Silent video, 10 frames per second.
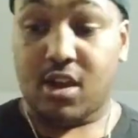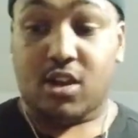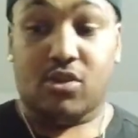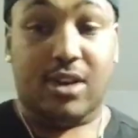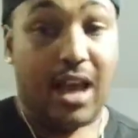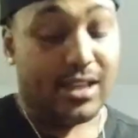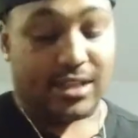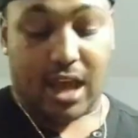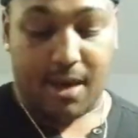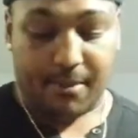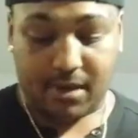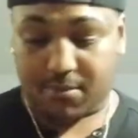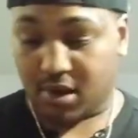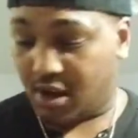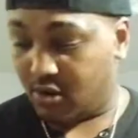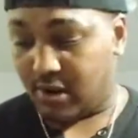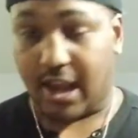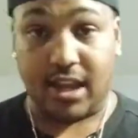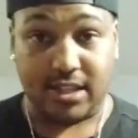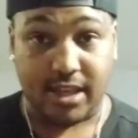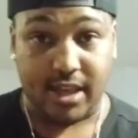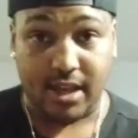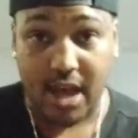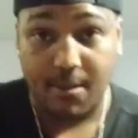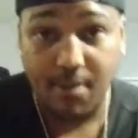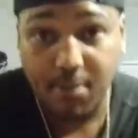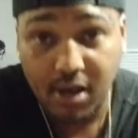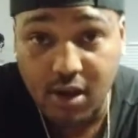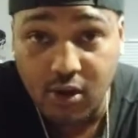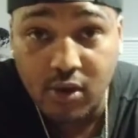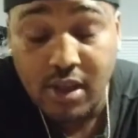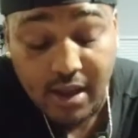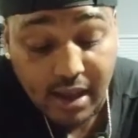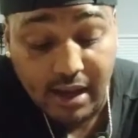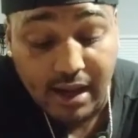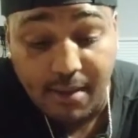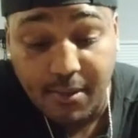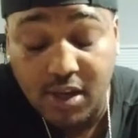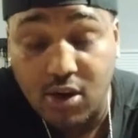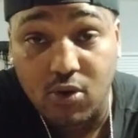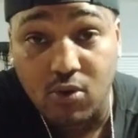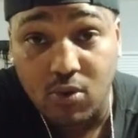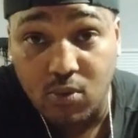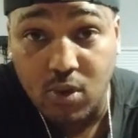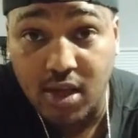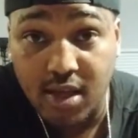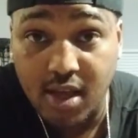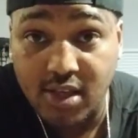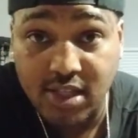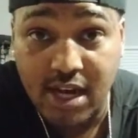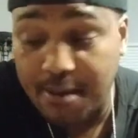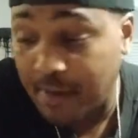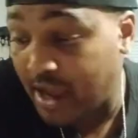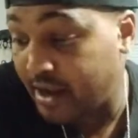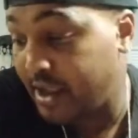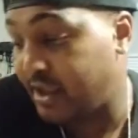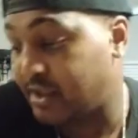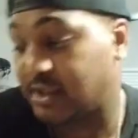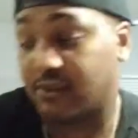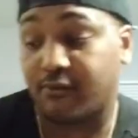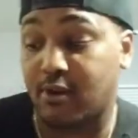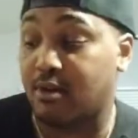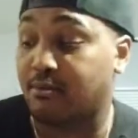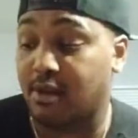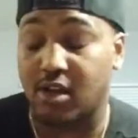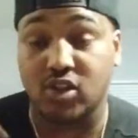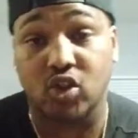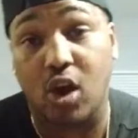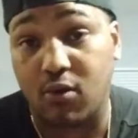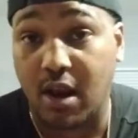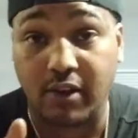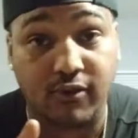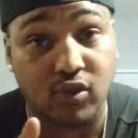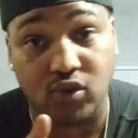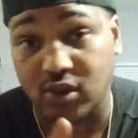You guys comment below, like I said, comment below and let me know what gun should I buy next, from assault rifle to a